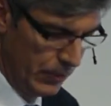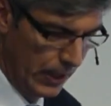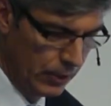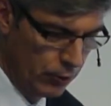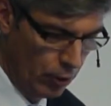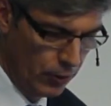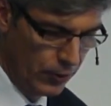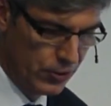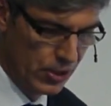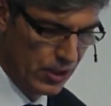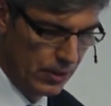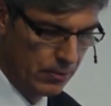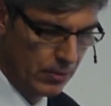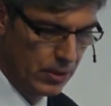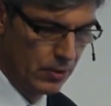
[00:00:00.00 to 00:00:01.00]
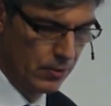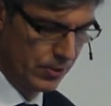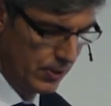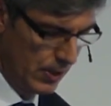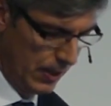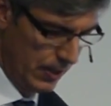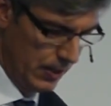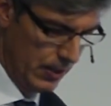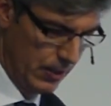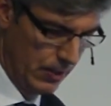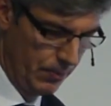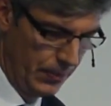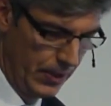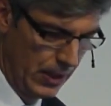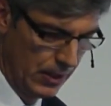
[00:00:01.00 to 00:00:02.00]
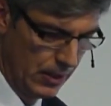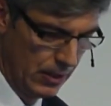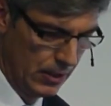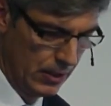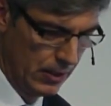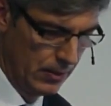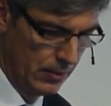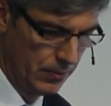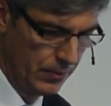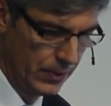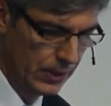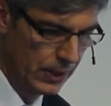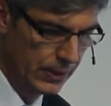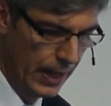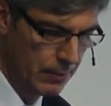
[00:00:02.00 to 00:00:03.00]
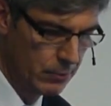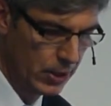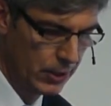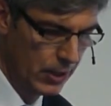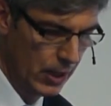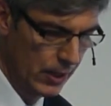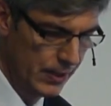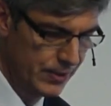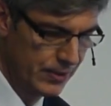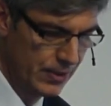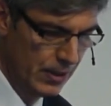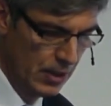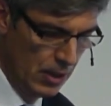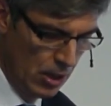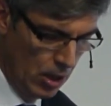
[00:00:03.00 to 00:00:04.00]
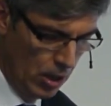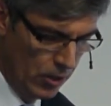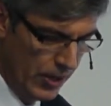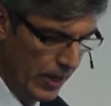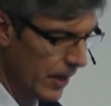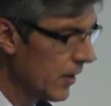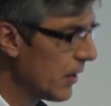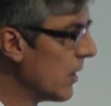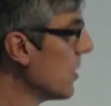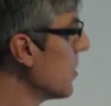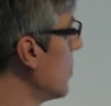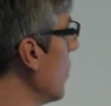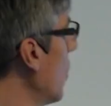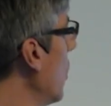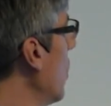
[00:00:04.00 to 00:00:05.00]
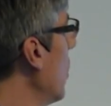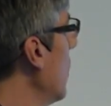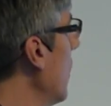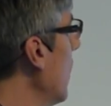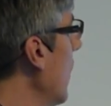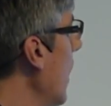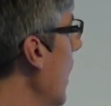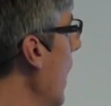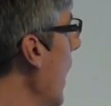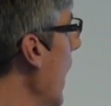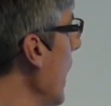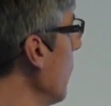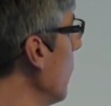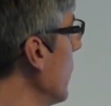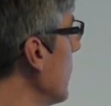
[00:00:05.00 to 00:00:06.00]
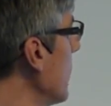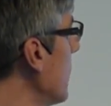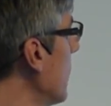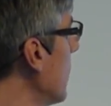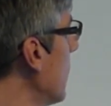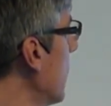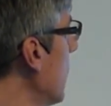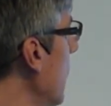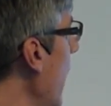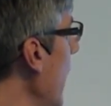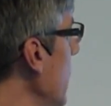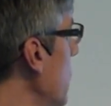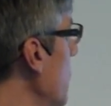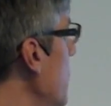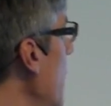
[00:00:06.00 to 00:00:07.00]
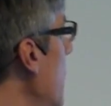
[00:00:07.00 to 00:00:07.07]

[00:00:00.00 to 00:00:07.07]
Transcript: technology used in the Daimler cars. Okay, so I would like to